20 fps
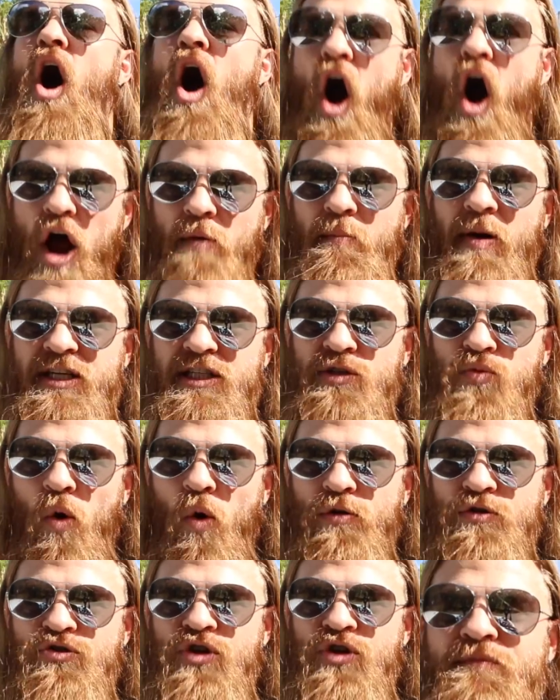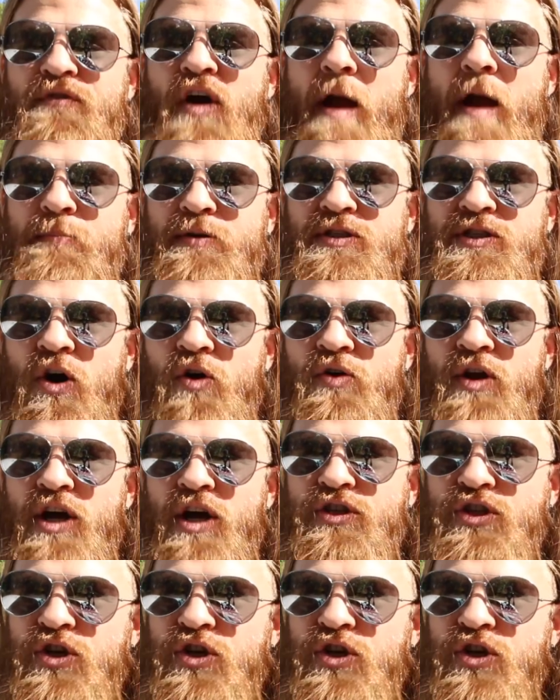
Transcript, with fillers: on my swole for episode